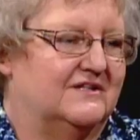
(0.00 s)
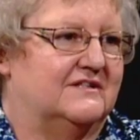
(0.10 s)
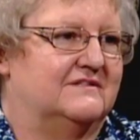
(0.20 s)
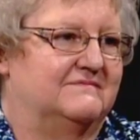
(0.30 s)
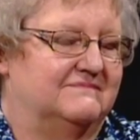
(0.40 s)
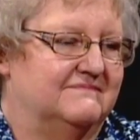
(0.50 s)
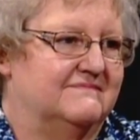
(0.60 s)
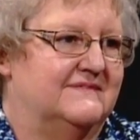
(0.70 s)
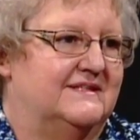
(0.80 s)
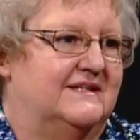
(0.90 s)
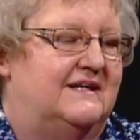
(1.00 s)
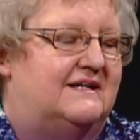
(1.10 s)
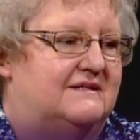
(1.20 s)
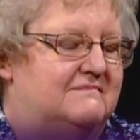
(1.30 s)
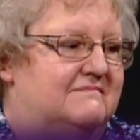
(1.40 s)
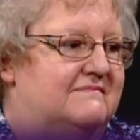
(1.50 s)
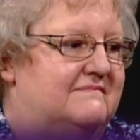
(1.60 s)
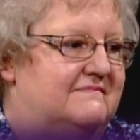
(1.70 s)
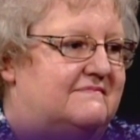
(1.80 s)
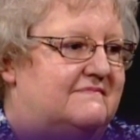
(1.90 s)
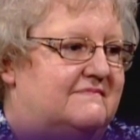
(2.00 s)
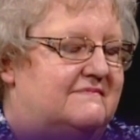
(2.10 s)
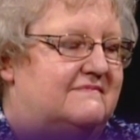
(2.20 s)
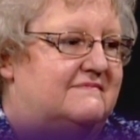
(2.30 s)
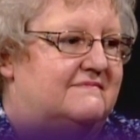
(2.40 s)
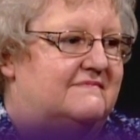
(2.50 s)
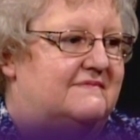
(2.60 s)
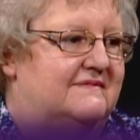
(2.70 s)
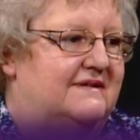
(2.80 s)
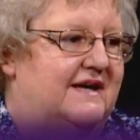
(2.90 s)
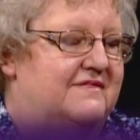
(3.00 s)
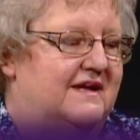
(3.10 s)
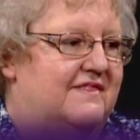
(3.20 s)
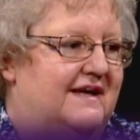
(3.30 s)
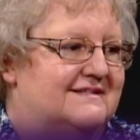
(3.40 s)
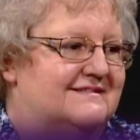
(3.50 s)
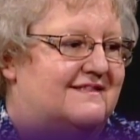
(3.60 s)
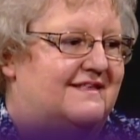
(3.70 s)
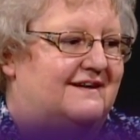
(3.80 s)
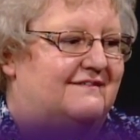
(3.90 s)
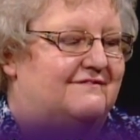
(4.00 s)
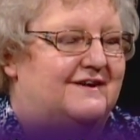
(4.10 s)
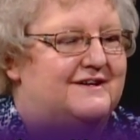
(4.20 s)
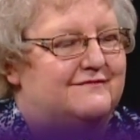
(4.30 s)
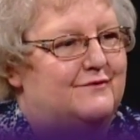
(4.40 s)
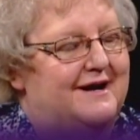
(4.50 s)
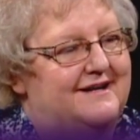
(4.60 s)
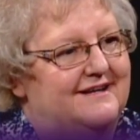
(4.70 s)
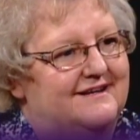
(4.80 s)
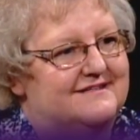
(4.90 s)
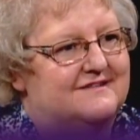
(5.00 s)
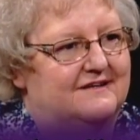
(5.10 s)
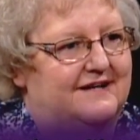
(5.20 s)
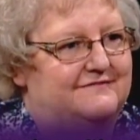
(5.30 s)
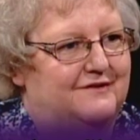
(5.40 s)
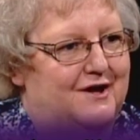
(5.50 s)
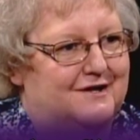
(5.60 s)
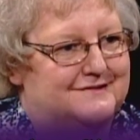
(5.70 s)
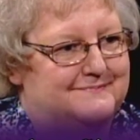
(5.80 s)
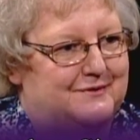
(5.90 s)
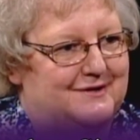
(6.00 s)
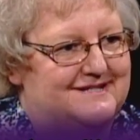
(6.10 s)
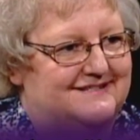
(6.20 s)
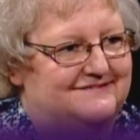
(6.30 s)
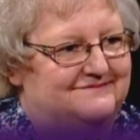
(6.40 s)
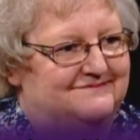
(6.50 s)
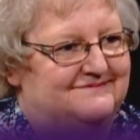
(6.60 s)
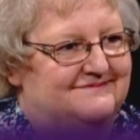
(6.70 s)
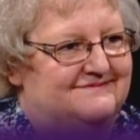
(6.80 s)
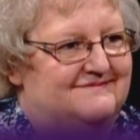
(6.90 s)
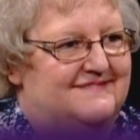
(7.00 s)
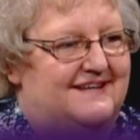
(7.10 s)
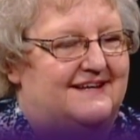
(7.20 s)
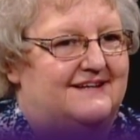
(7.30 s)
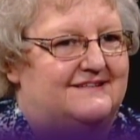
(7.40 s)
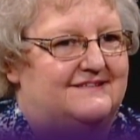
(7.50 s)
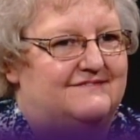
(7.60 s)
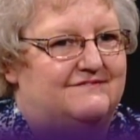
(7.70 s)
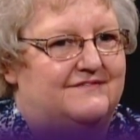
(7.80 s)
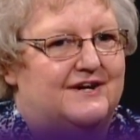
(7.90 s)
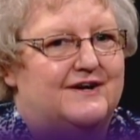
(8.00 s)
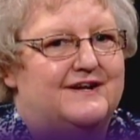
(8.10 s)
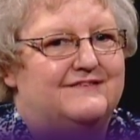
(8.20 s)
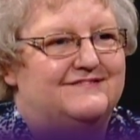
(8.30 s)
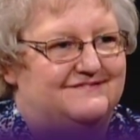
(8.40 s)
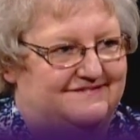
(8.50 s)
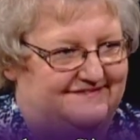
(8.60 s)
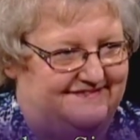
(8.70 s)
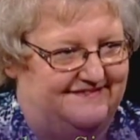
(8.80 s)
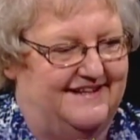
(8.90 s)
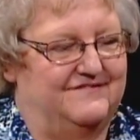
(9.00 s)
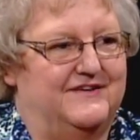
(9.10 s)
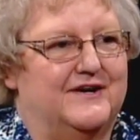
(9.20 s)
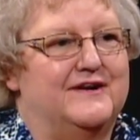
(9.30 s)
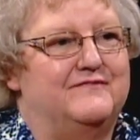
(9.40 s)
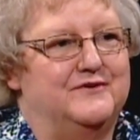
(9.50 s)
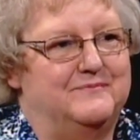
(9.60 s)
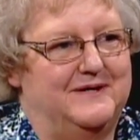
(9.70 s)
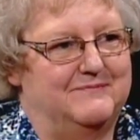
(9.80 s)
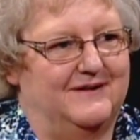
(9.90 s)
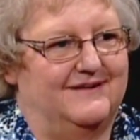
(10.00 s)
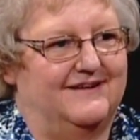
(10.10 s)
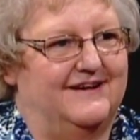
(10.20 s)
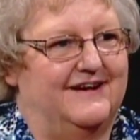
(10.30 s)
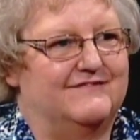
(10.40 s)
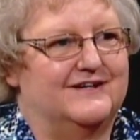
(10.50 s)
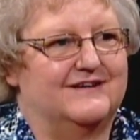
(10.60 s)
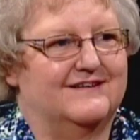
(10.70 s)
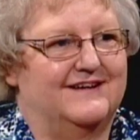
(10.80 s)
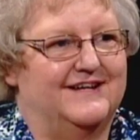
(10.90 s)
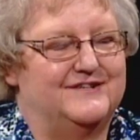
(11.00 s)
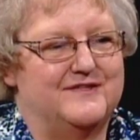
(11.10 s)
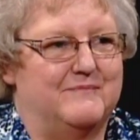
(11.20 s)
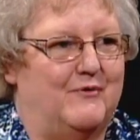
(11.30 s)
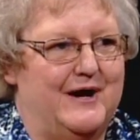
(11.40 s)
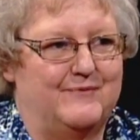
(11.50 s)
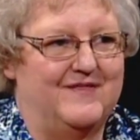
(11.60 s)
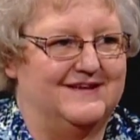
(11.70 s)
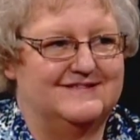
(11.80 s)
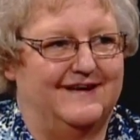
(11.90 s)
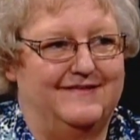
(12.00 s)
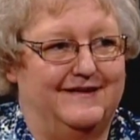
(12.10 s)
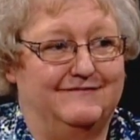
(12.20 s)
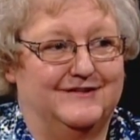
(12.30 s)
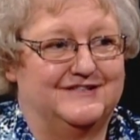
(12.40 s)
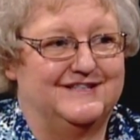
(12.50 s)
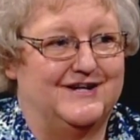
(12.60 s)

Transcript: learn. Um, I think that's the fun of writing. It's a lifelong sport. Yes, and you can very, keep doing it. And very few people ever get to the point where they say they've learned it